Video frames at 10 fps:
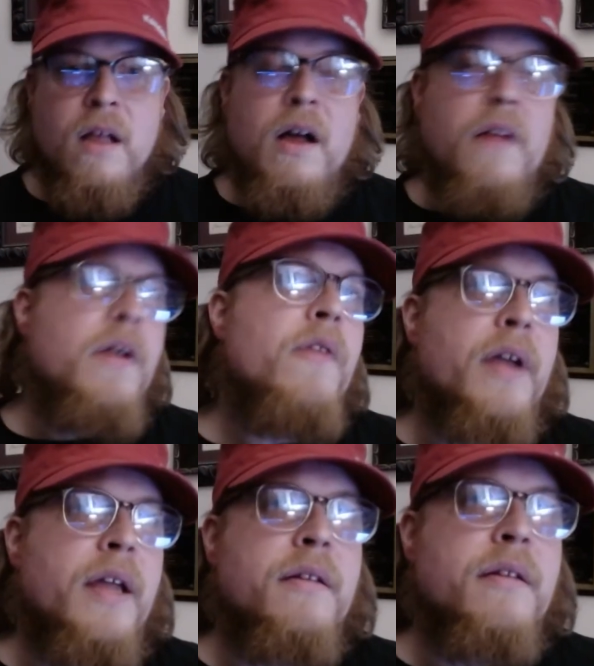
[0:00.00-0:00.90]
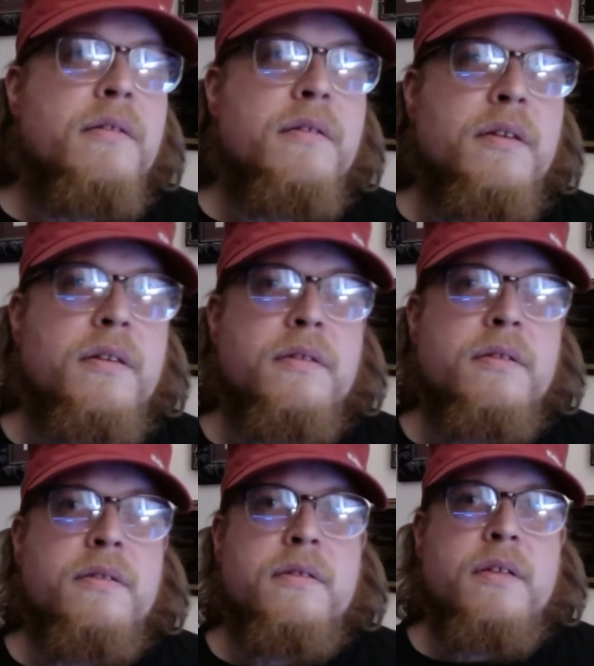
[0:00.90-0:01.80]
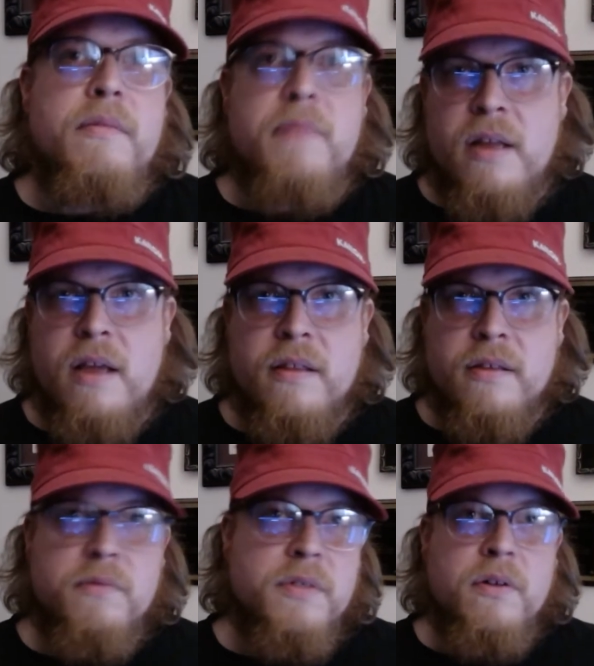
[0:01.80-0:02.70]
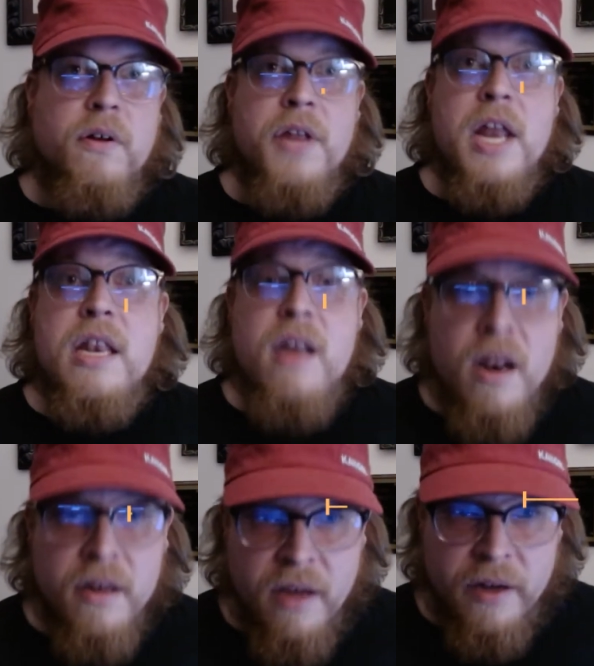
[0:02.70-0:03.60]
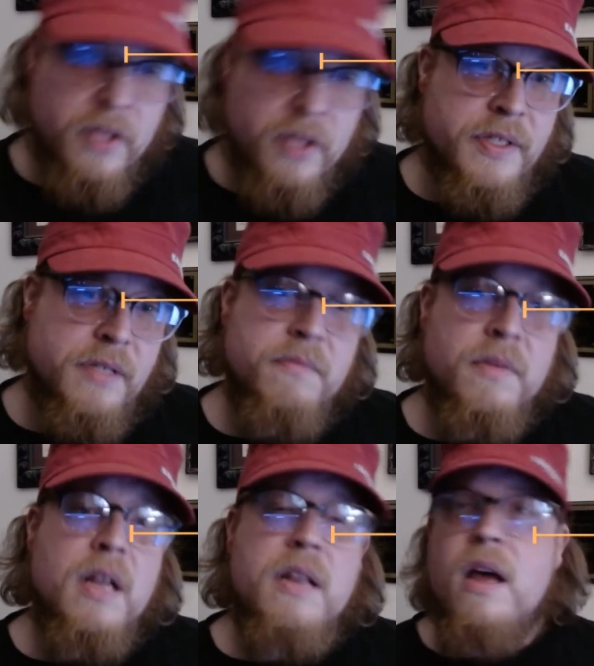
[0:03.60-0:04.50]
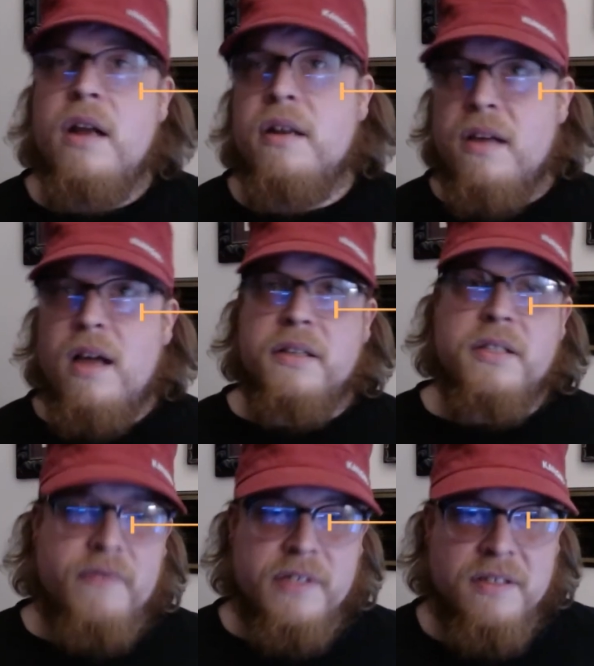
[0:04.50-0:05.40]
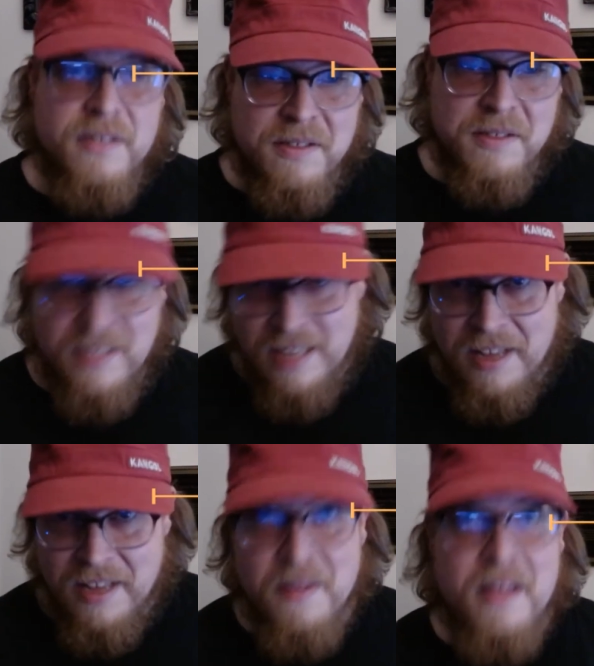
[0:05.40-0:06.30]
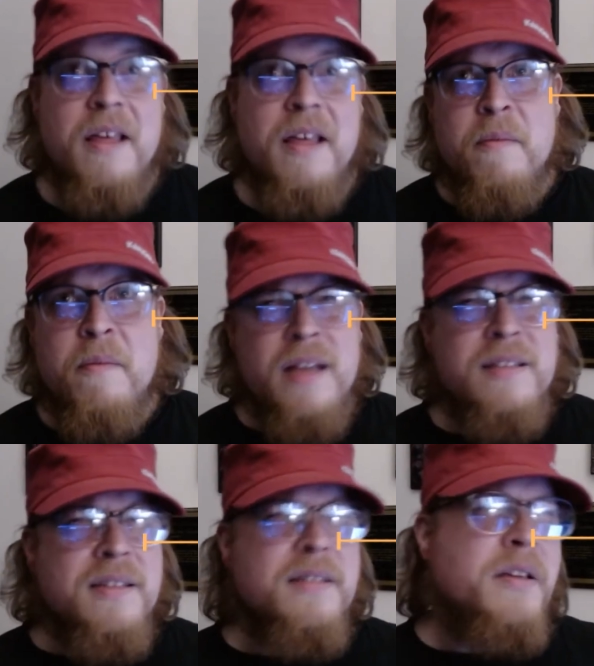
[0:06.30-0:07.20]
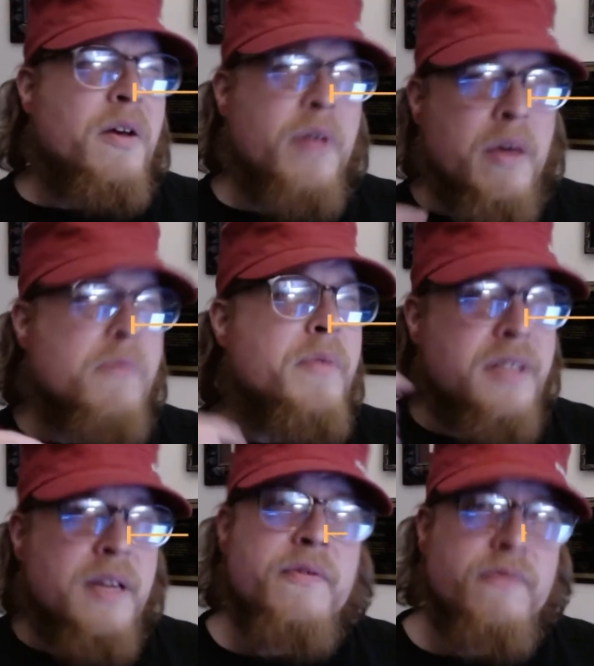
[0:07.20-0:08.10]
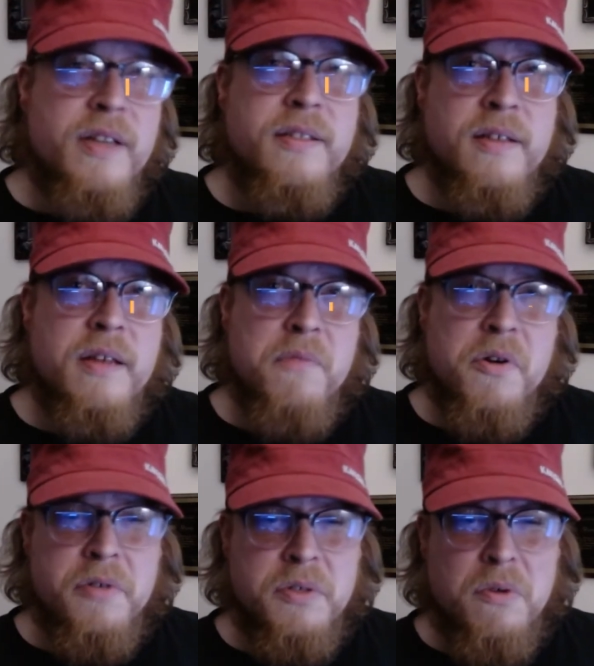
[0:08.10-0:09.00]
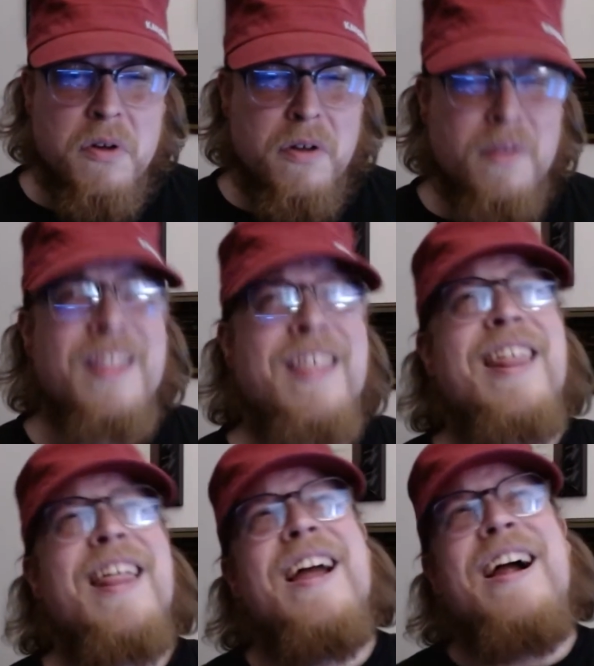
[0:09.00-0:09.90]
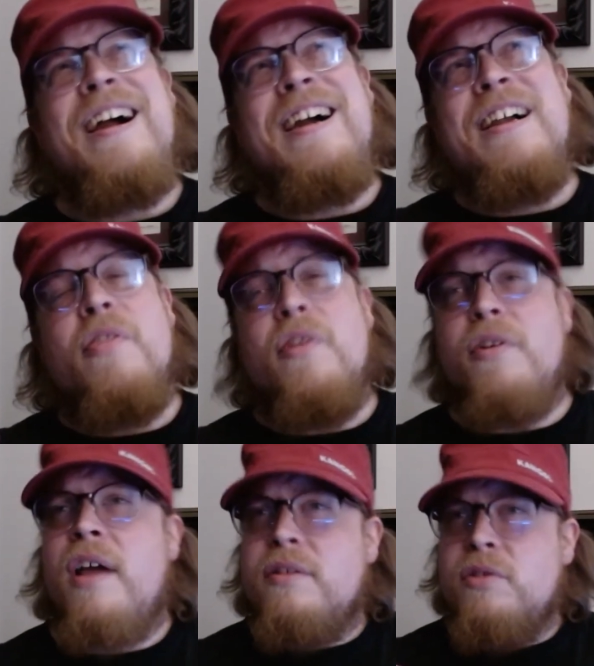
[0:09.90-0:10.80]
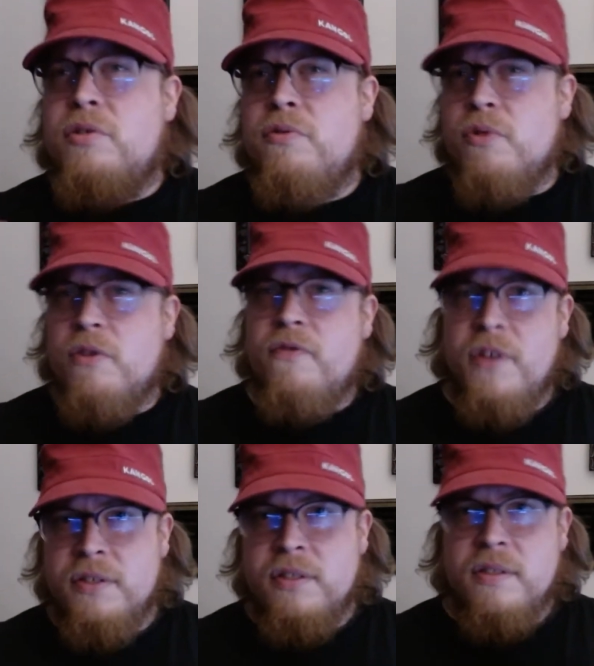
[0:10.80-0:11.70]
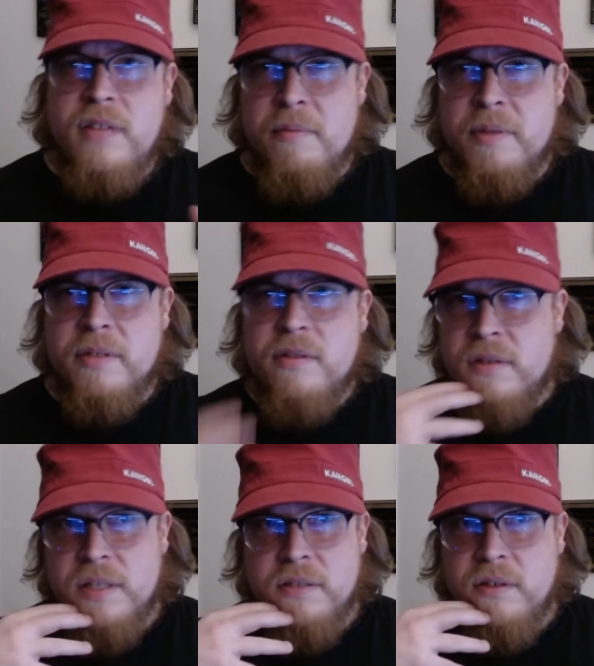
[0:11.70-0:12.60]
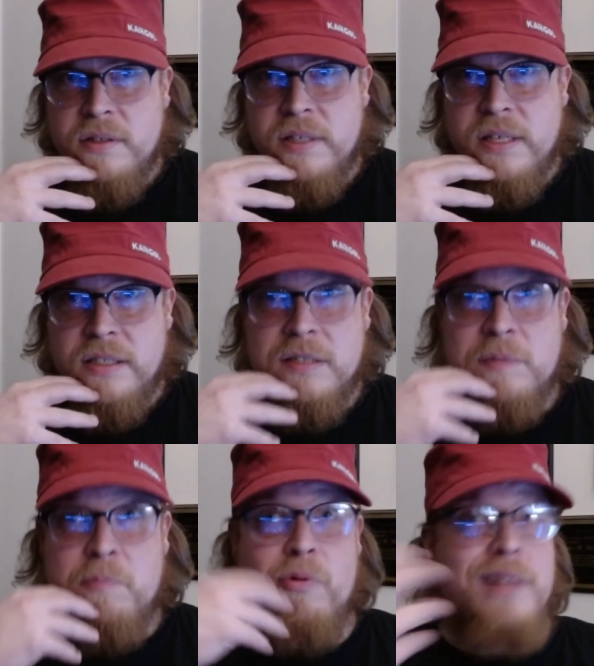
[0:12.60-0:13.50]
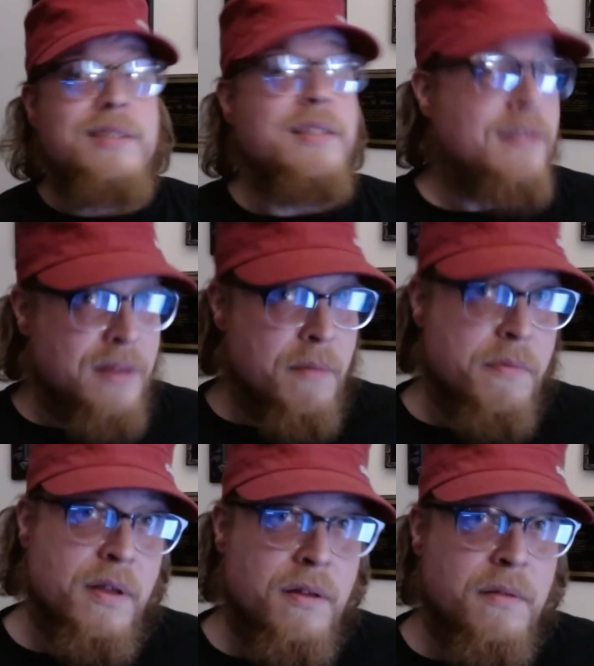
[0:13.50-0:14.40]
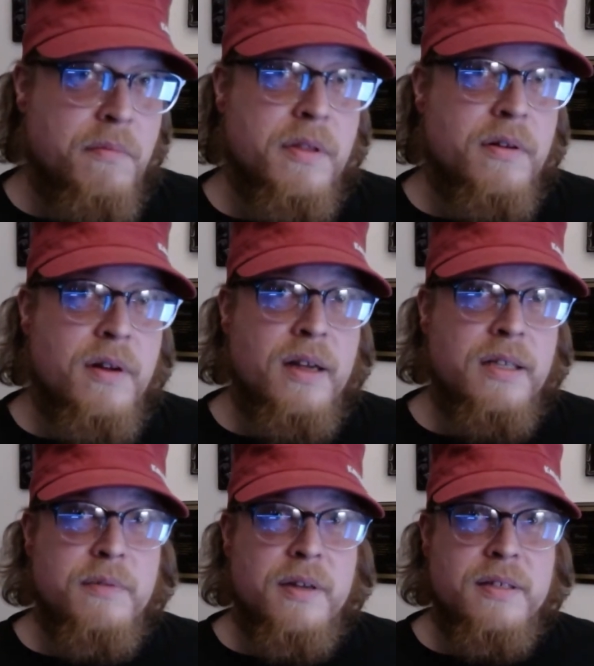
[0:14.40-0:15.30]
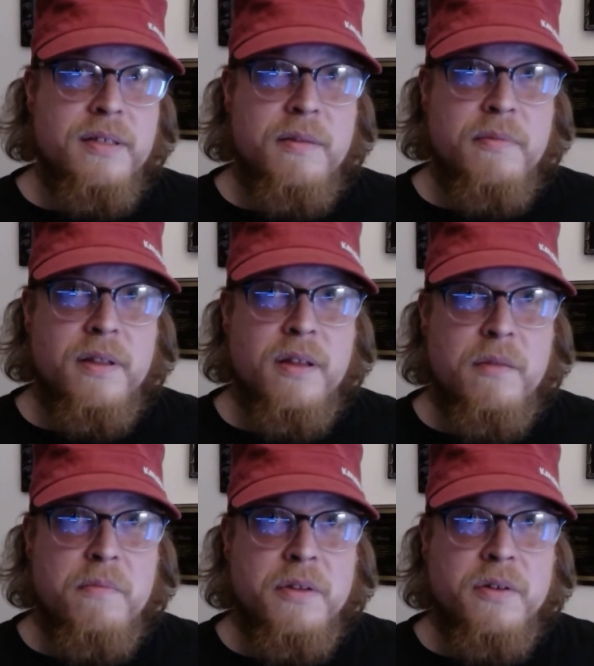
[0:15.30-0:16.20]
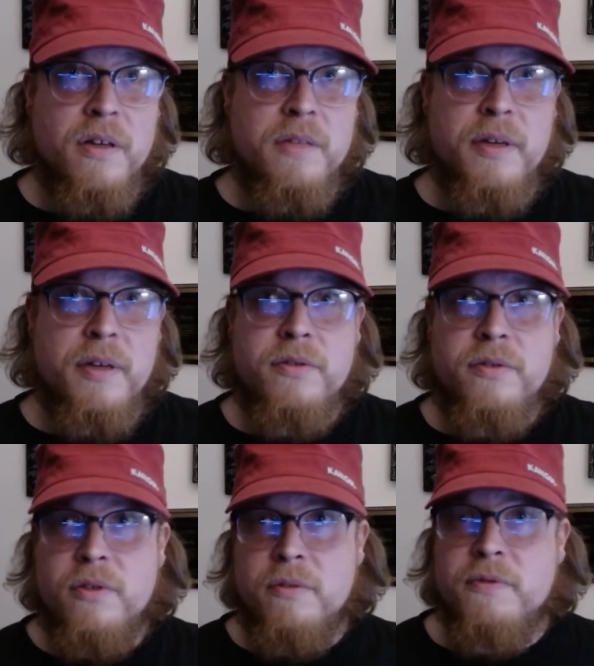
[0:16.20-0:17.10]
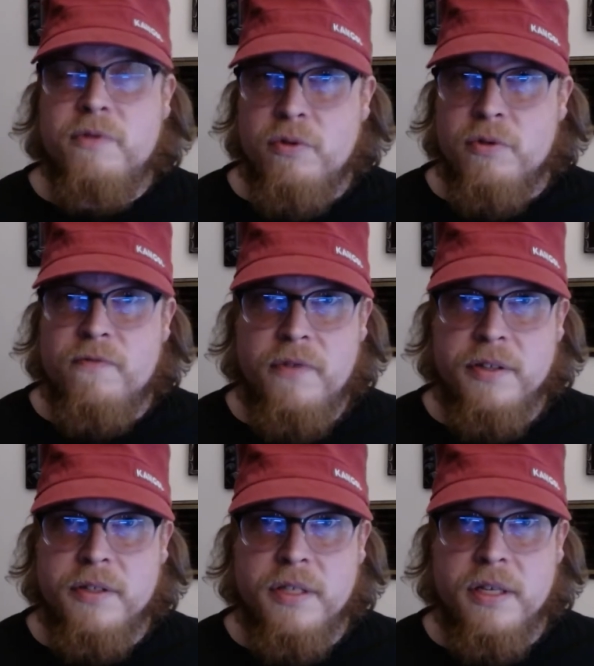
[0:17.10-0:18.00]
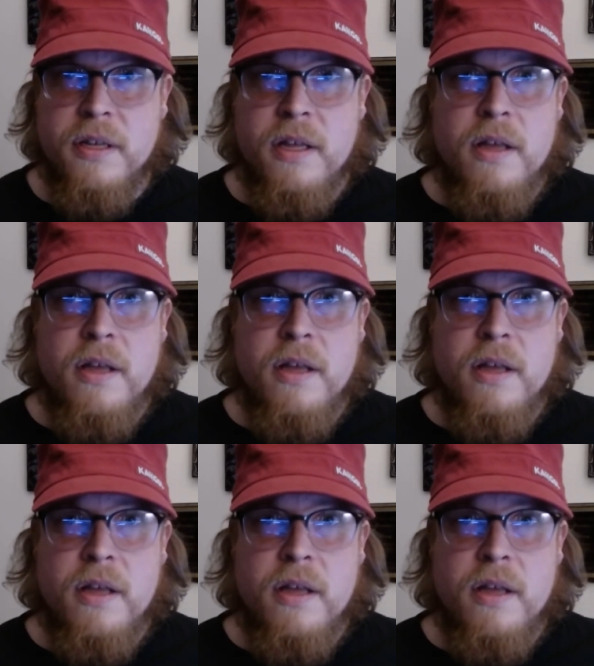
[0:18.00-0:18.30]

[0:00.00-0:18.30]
On the other hand, there's, in metaethics, what's called non-cognitivism. Non-cognitivists say, basically, okay, when we say phrases like murder is wrong, they're not true or false statements. They're certainly expressing something, but they're not expressing something that can be talked about in terms of truth and falsity.